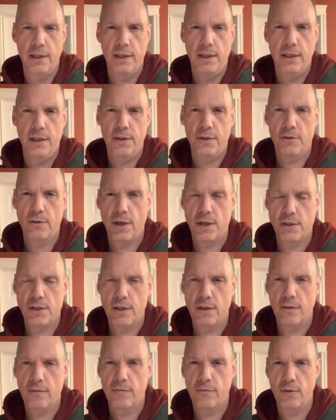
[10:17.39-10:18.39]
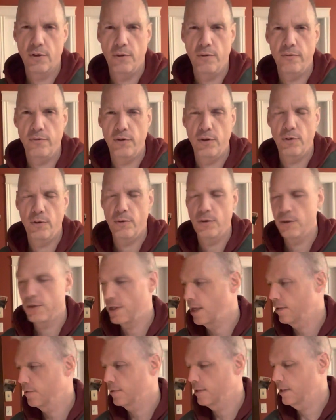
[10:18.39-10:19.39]
interesting for you viewers
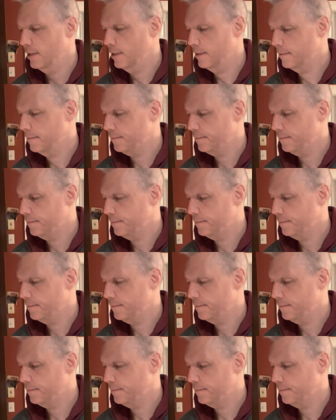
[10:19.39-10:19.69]
out there.